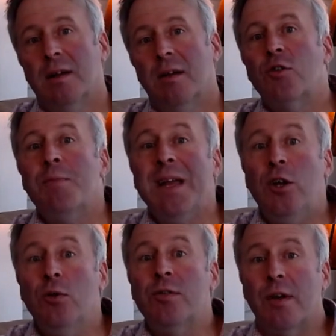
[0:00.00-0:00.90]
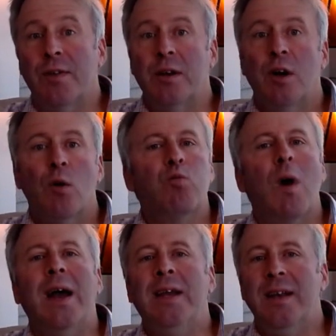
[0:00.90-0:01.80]
So make use of it.
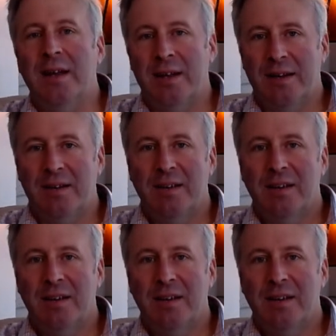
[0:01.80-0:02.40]
Write in it.